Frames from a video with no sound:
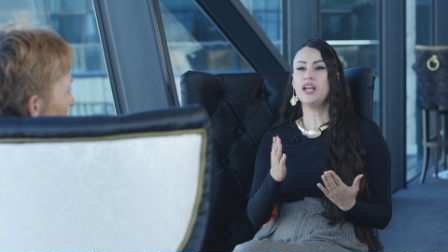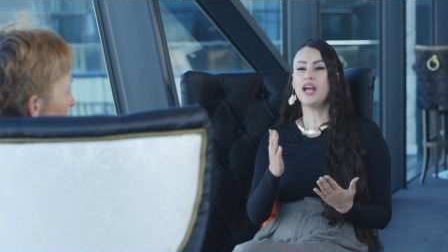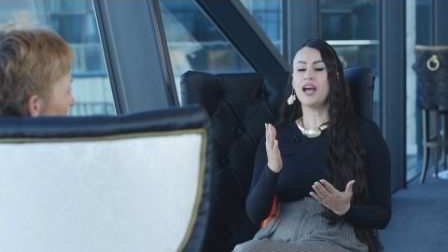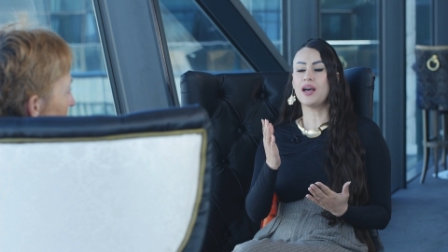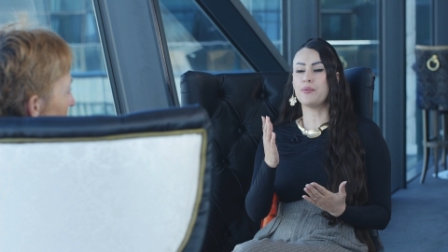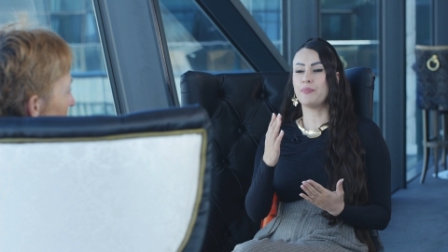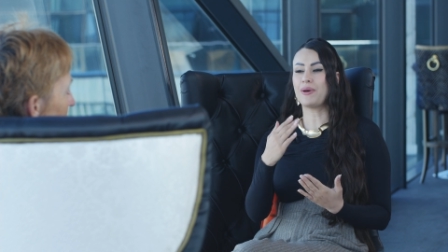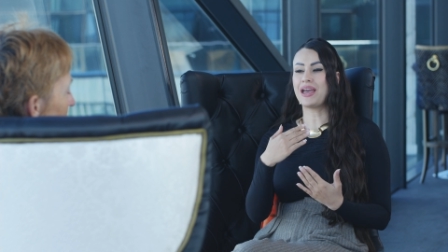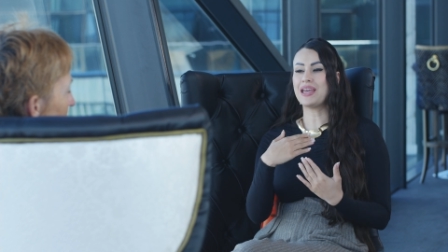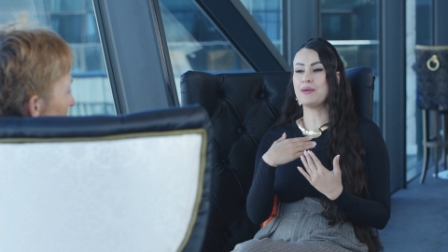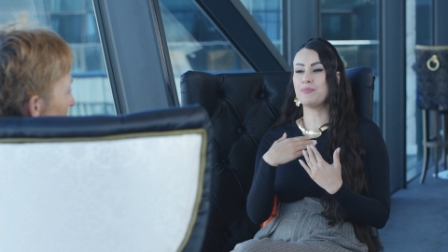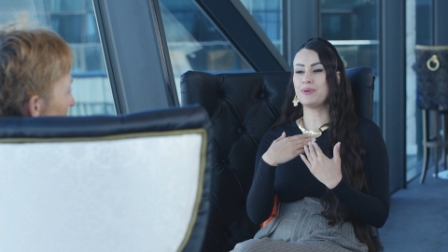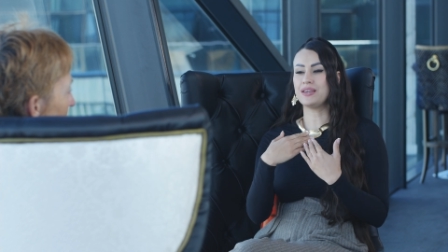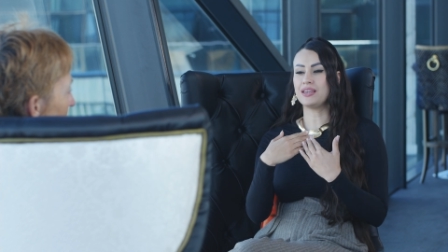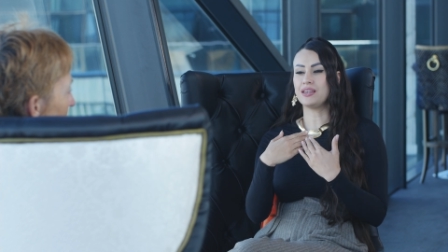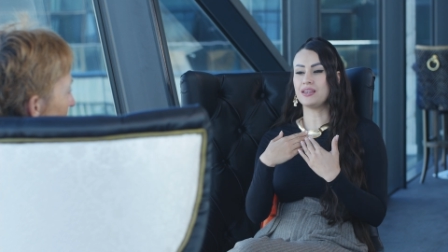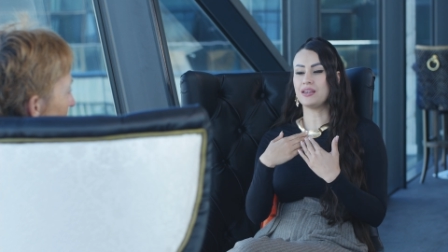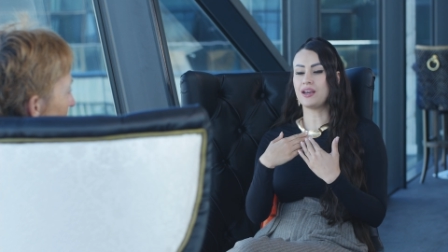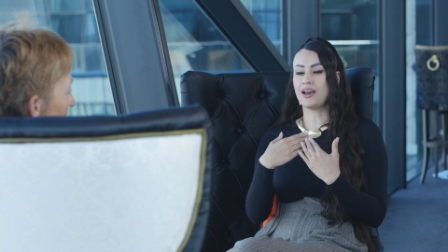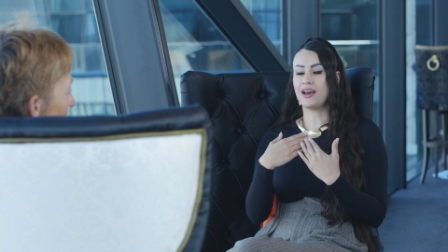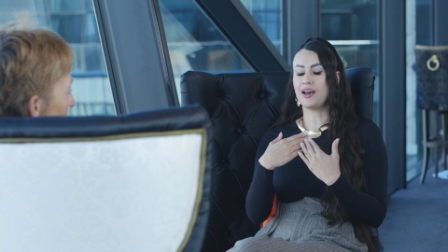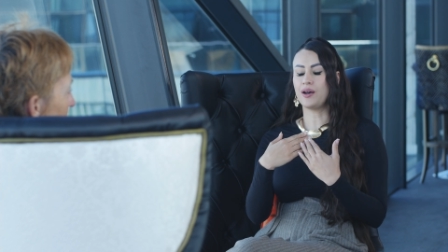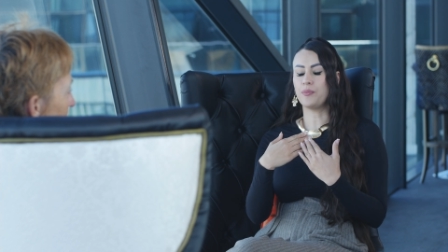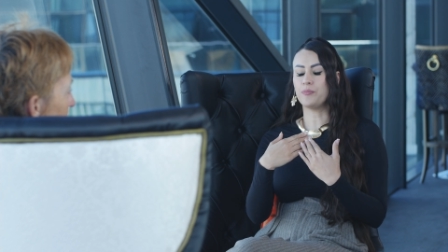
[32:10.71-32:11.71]
and
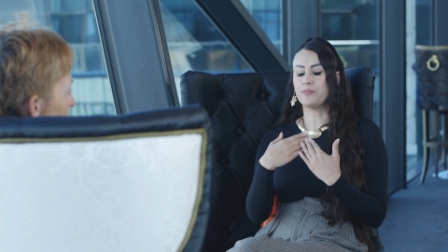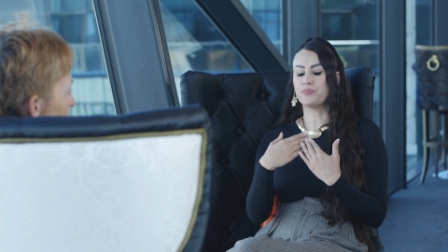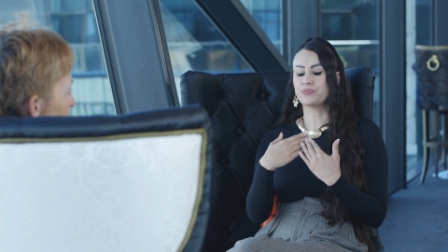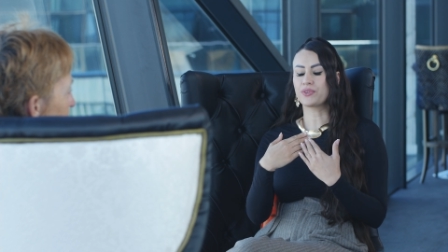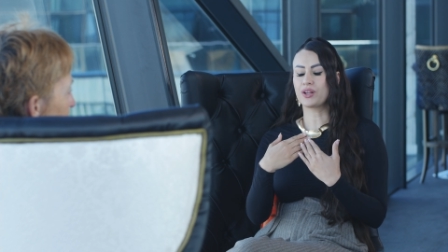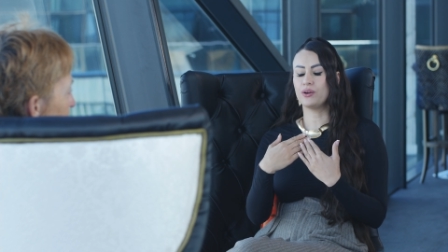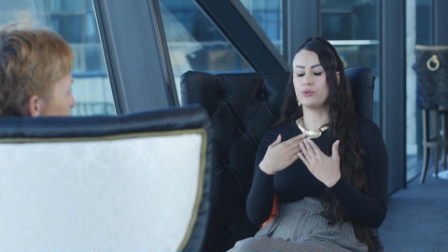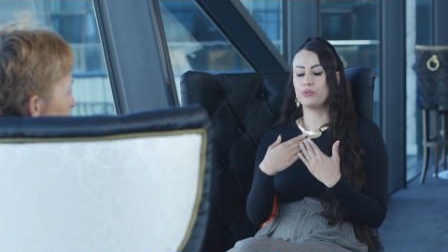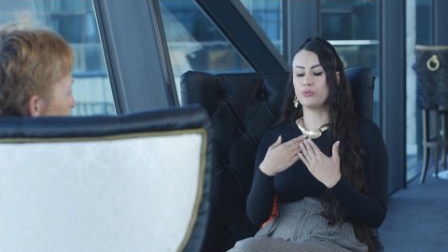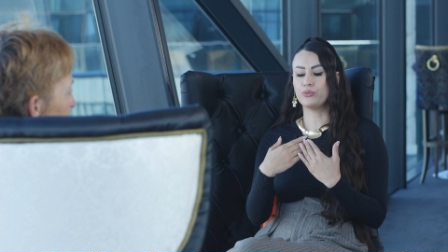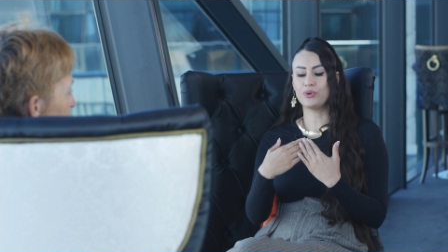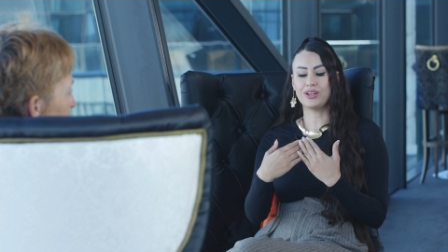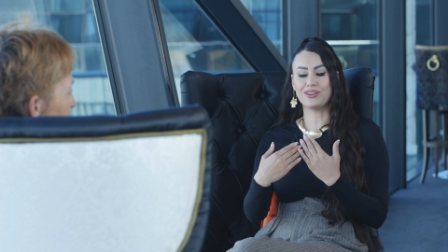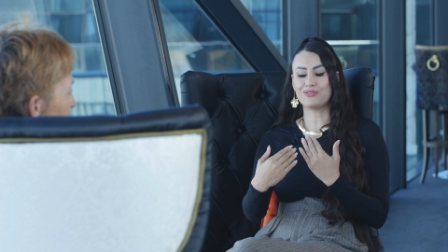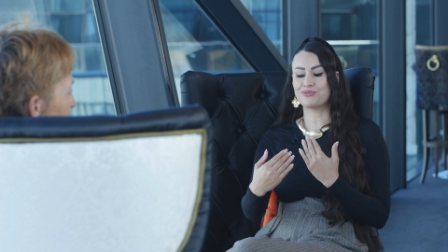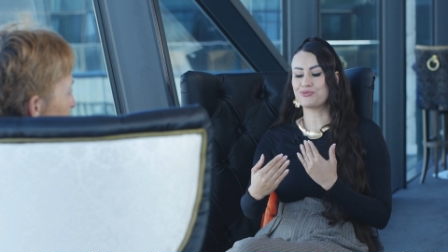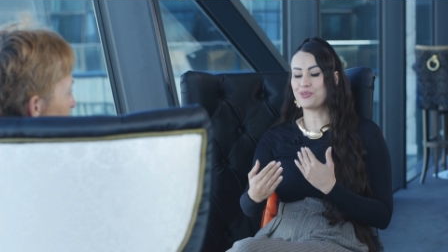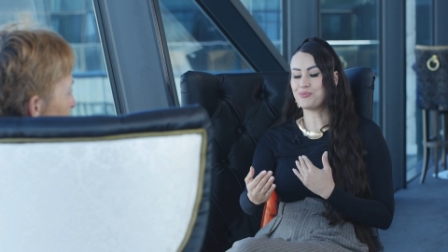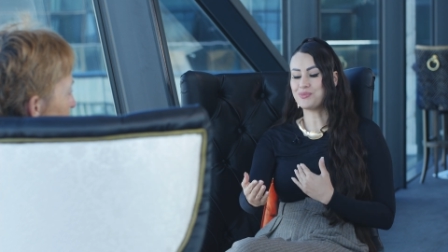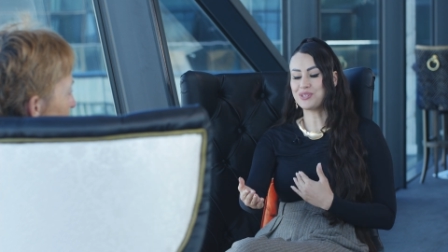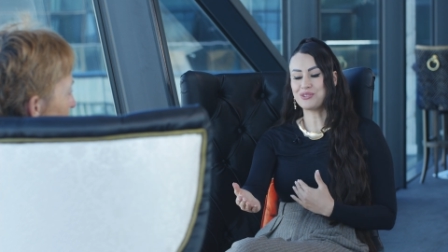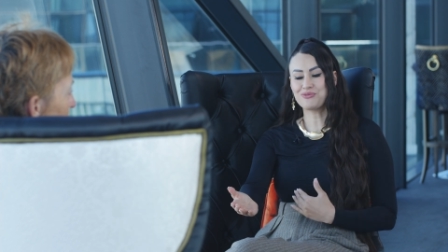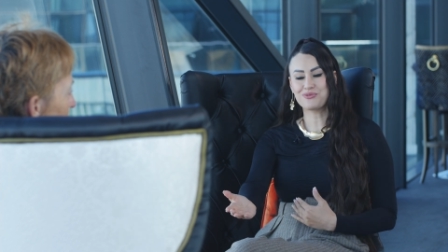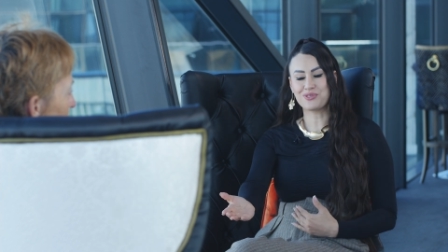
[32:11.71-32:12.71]
maybe um, we're
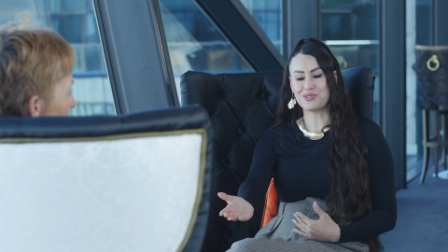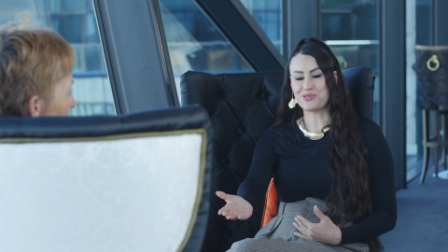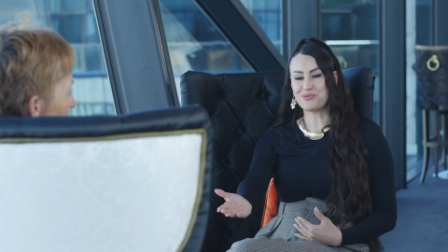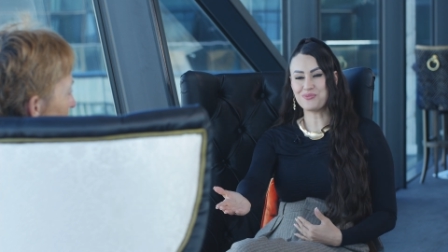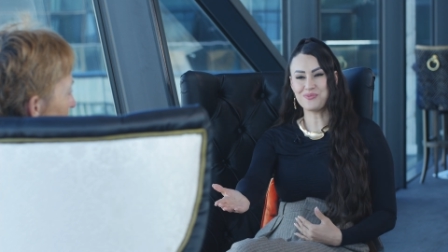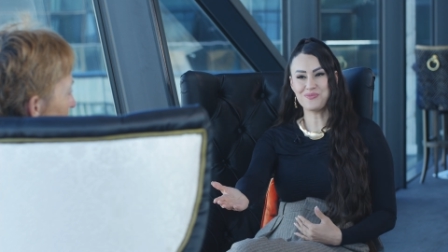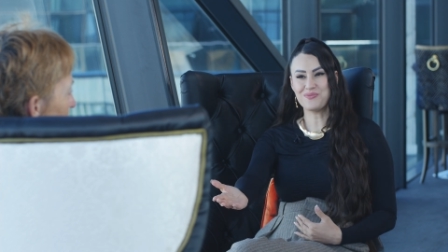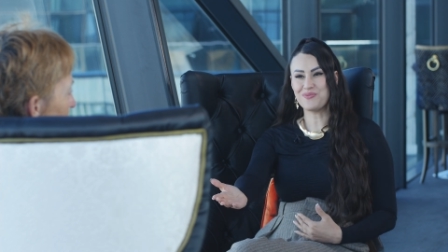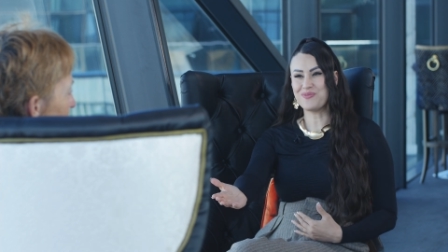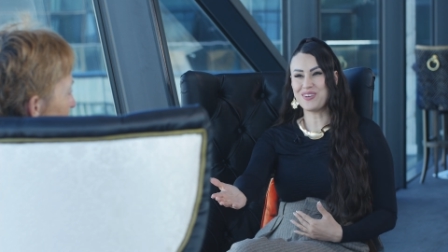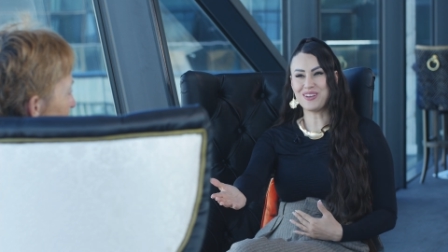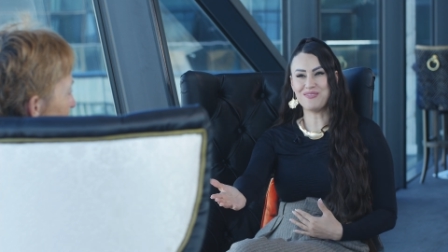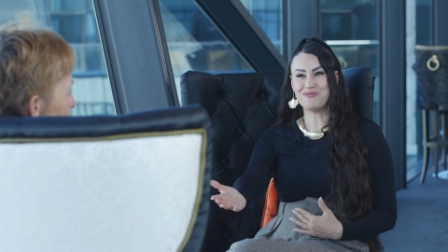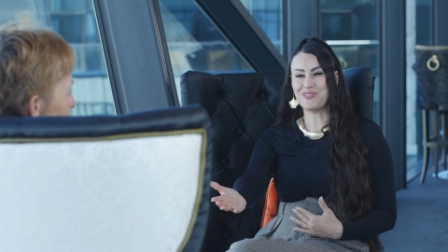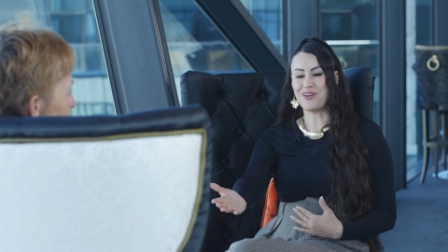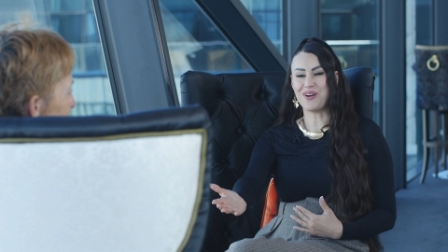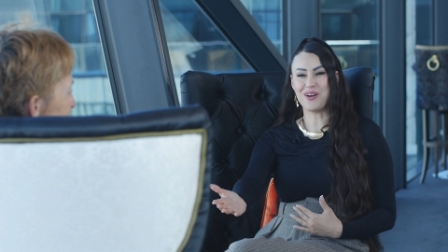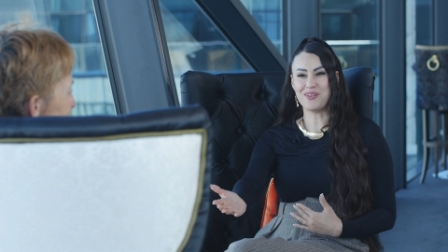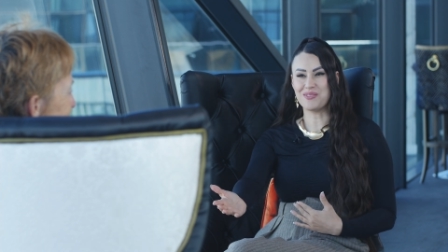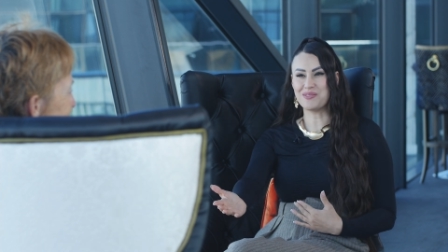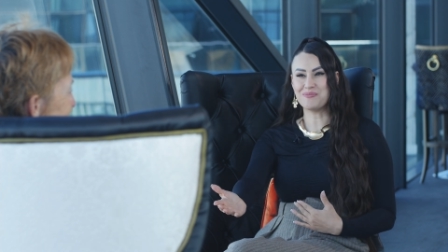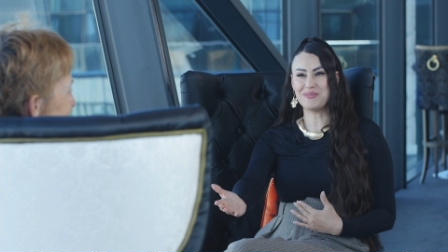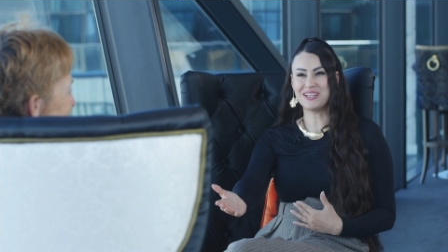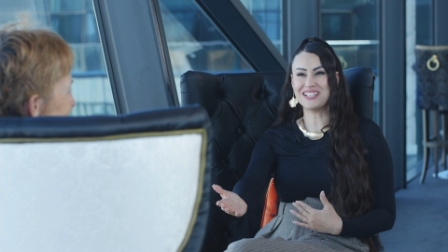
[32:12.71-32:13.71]
from different
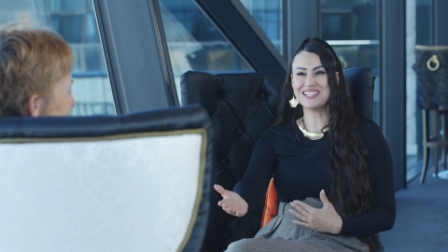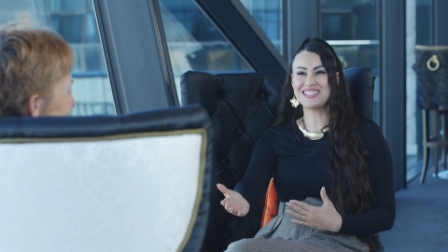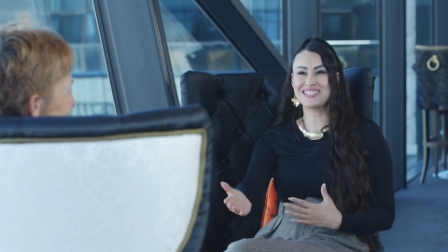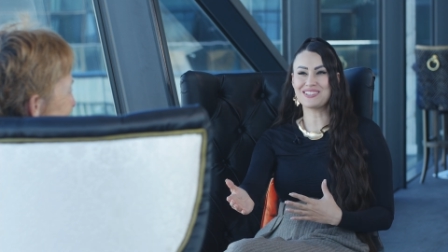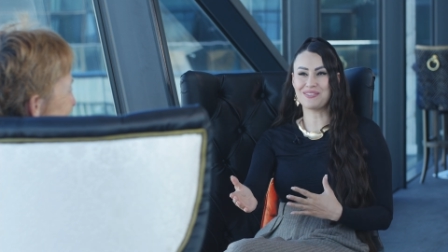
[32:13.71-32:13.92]
environments.